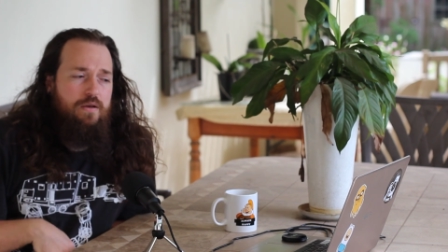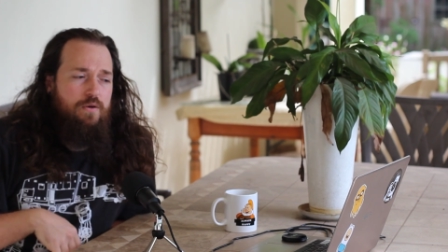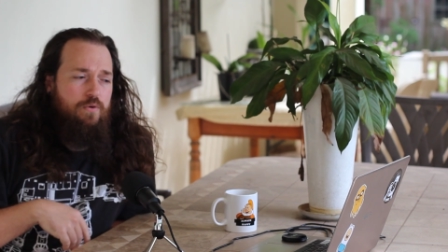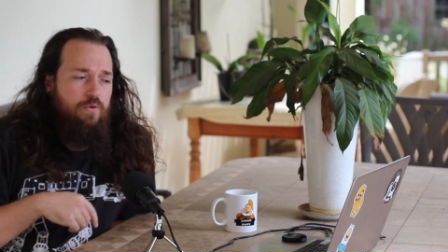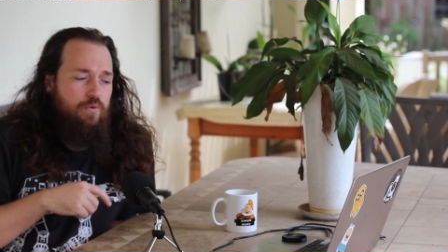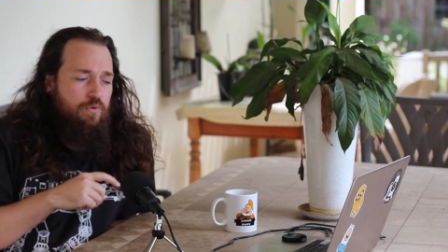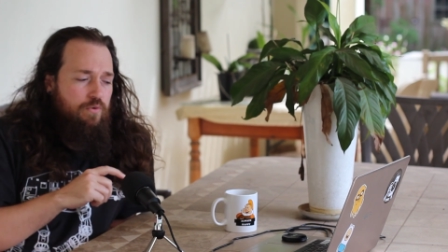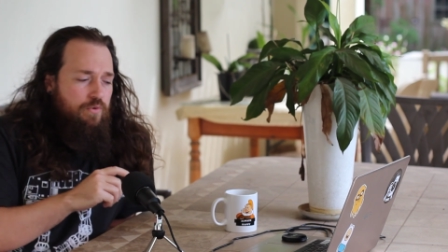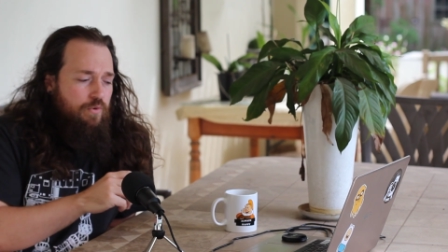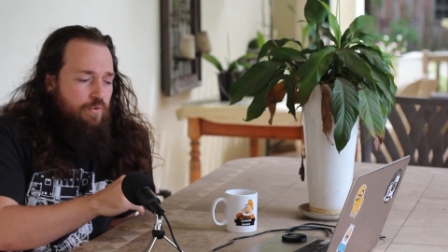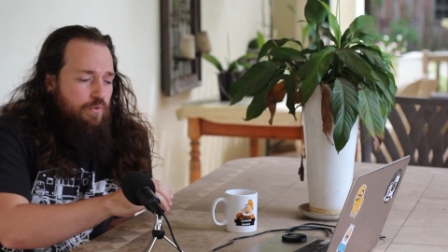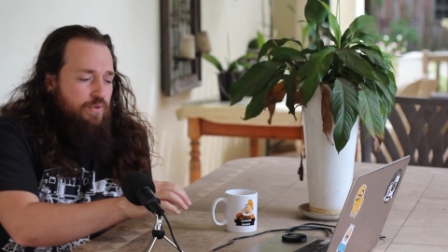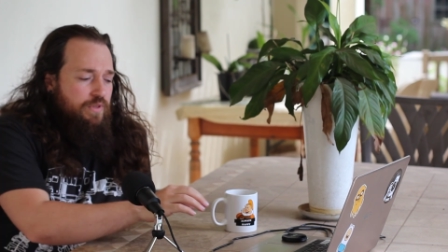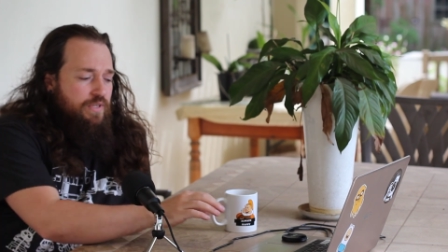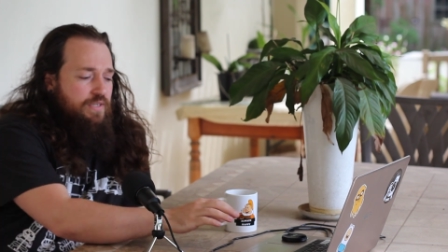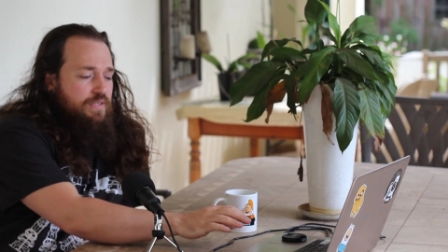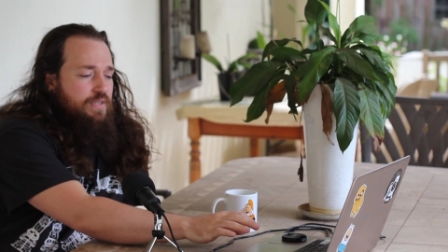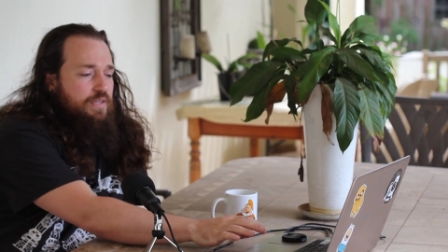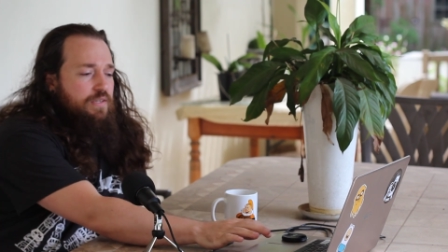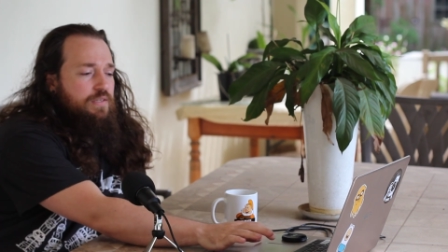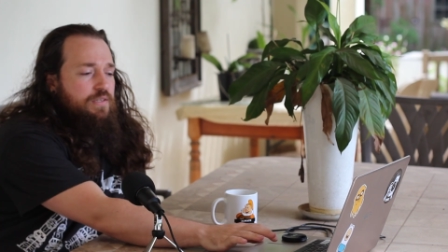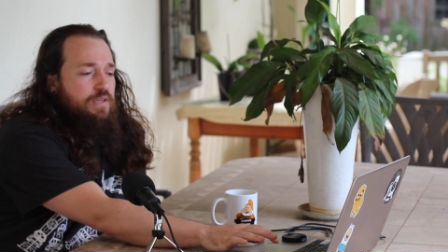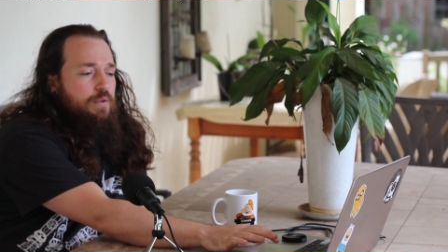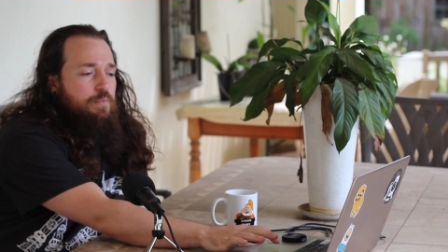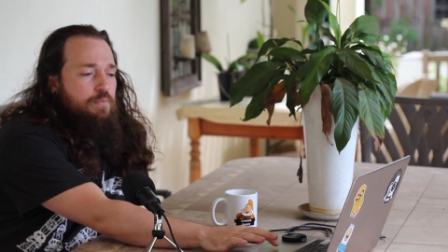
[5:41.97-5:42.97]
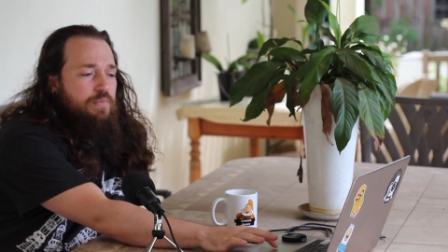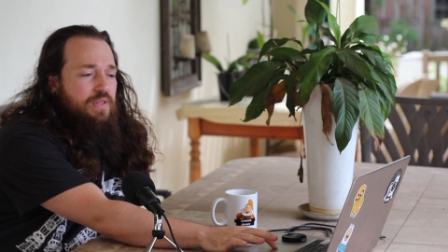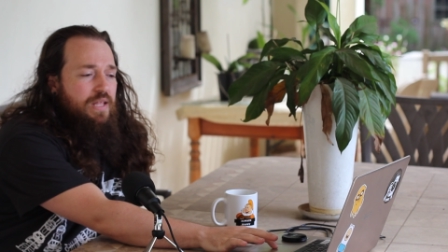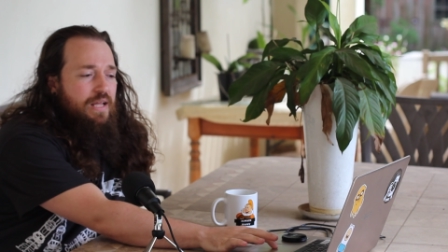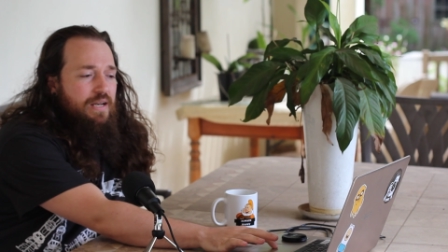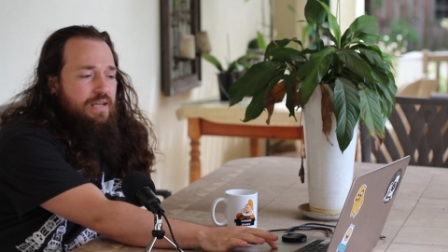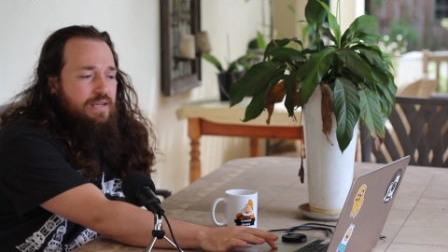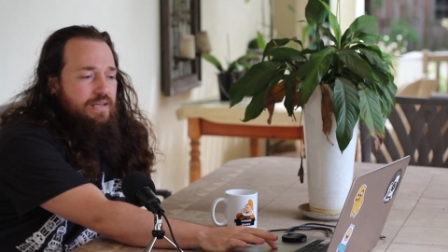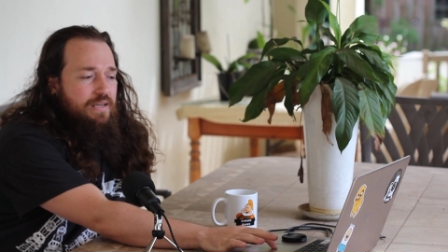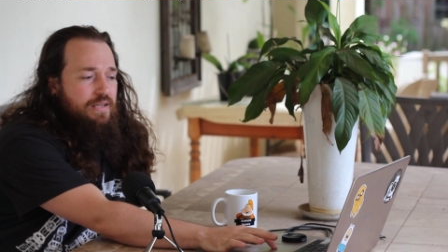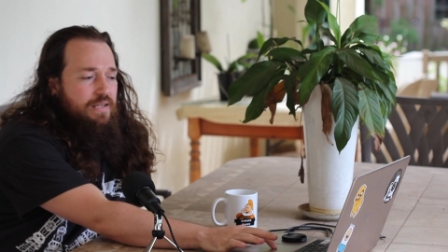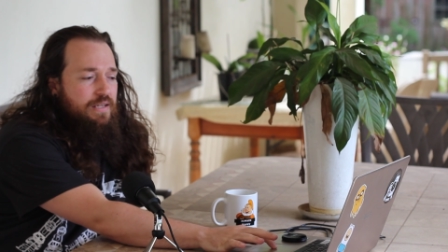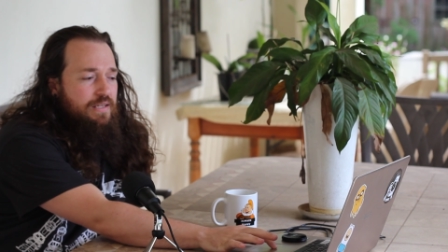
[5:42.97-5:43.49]
or, or the system
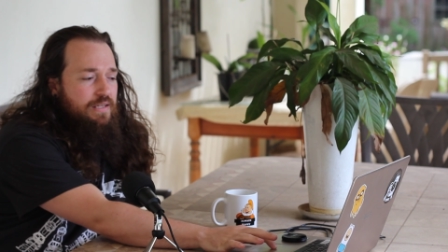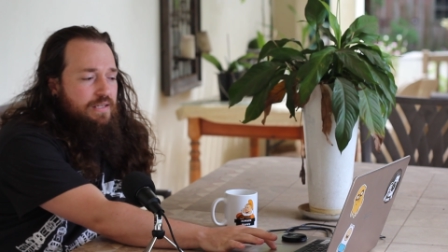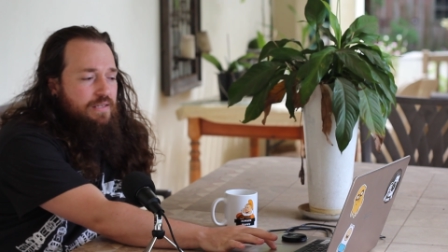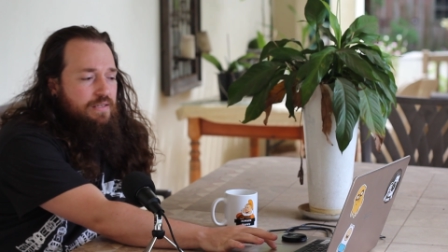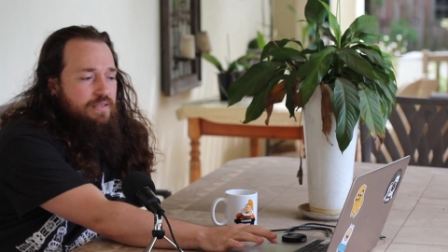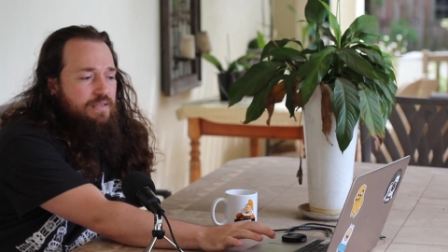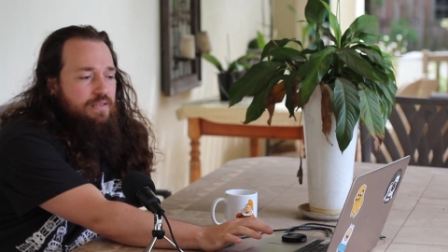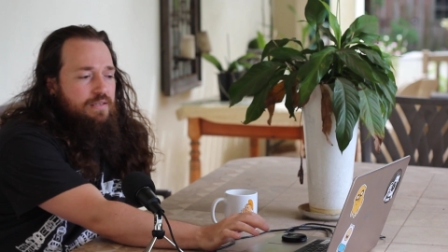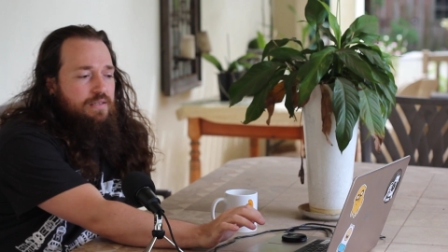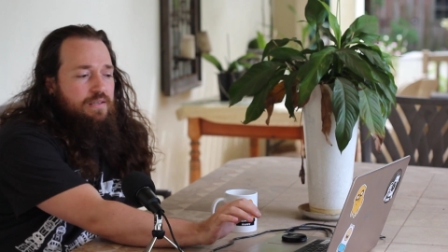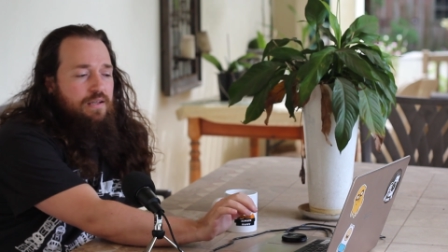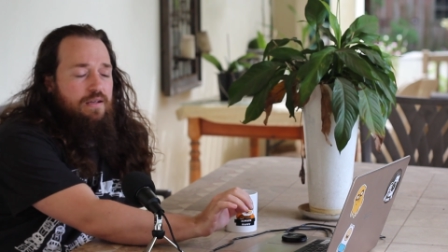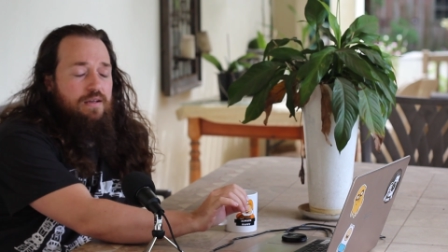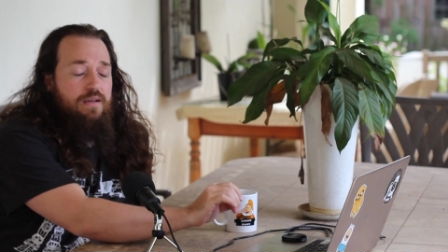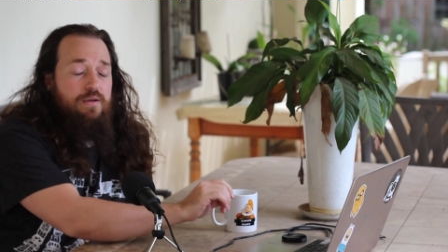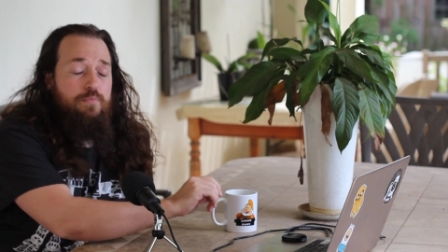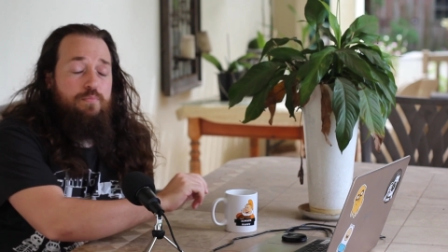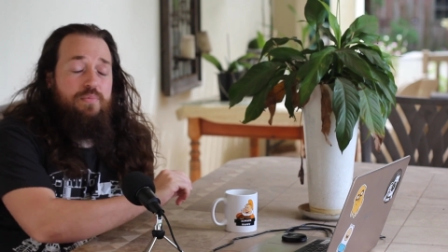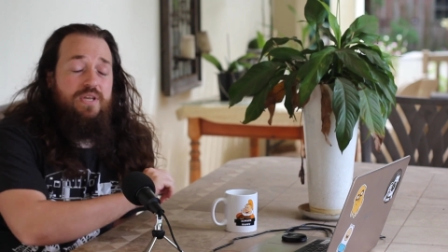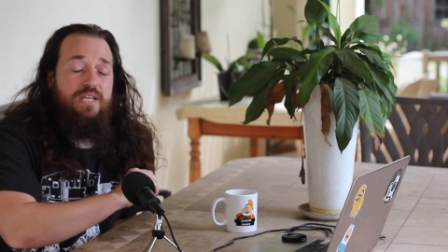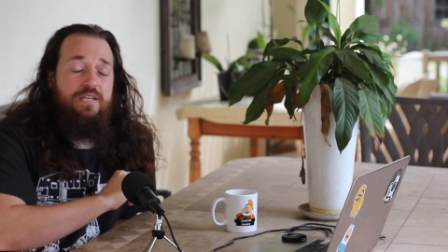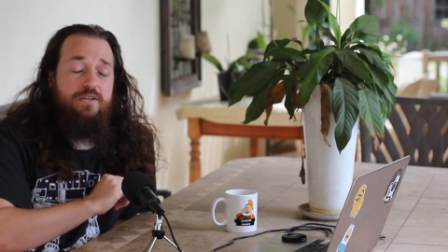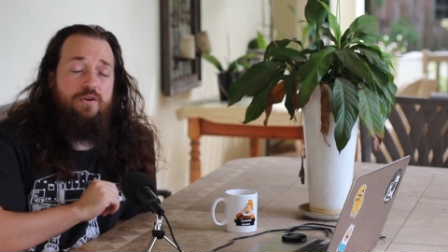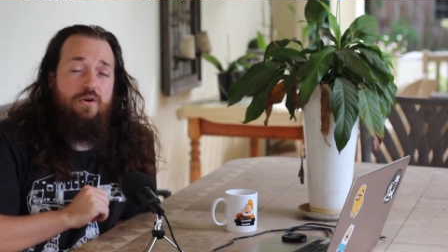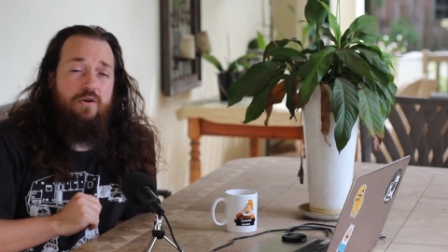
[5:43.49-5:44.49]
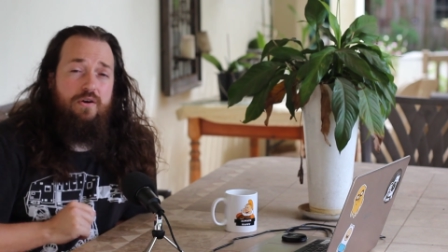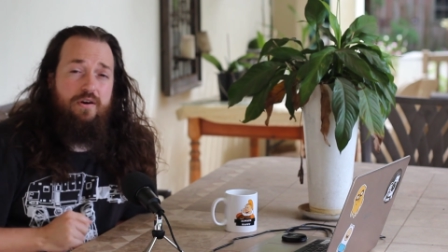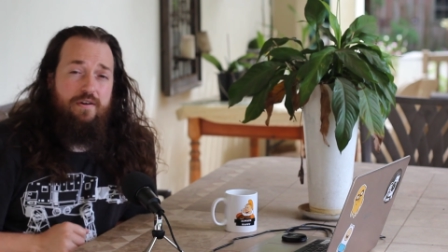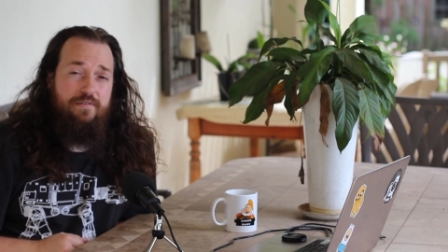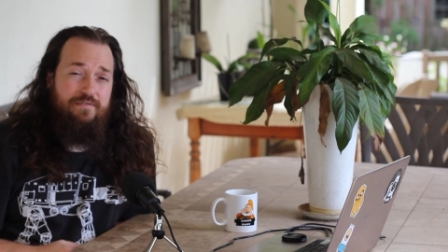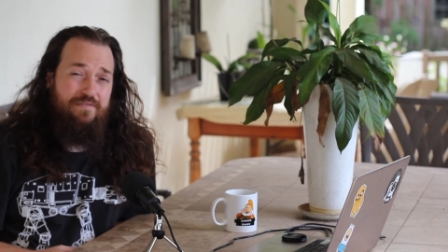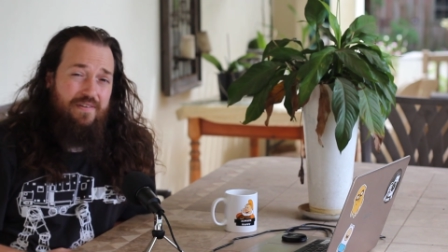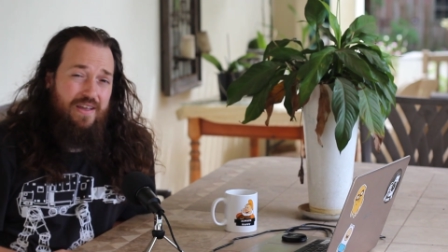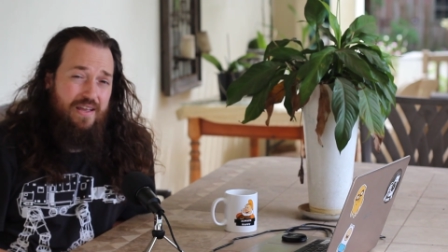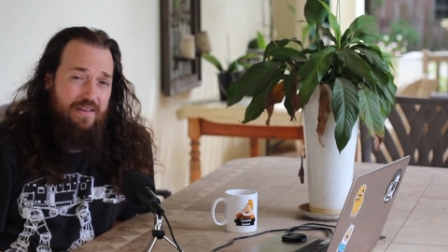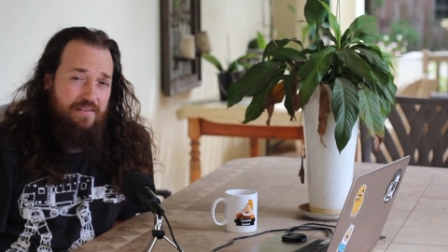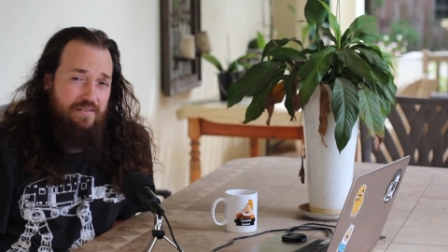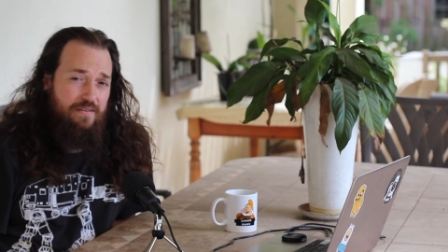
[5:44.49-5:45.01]
that it is uh, B T R
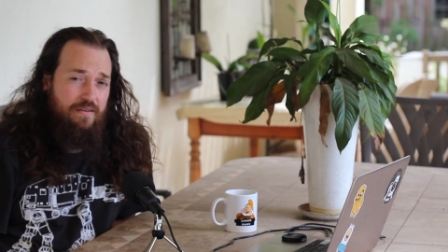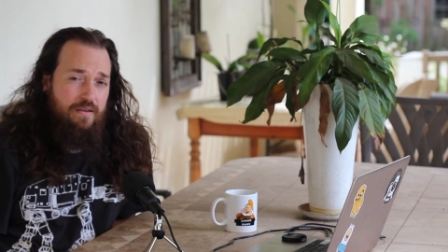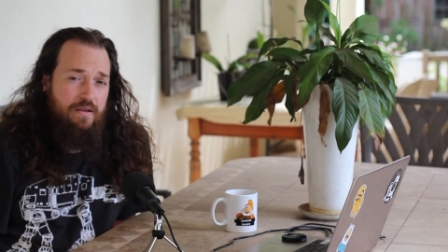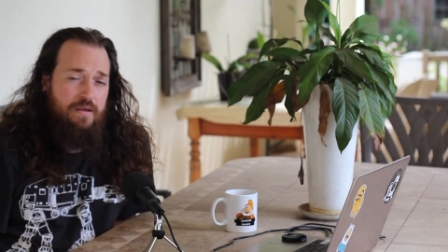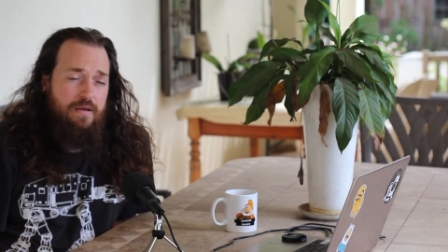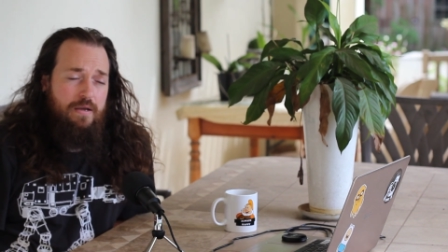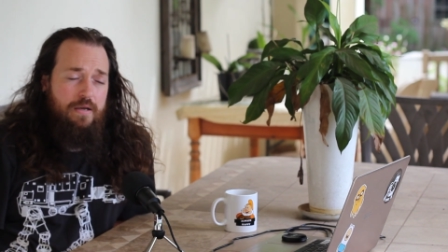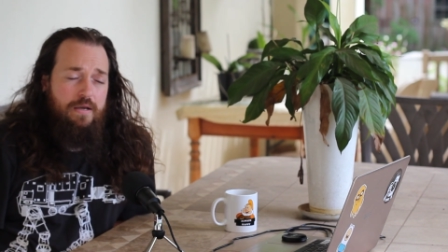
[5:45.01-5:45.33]
F S,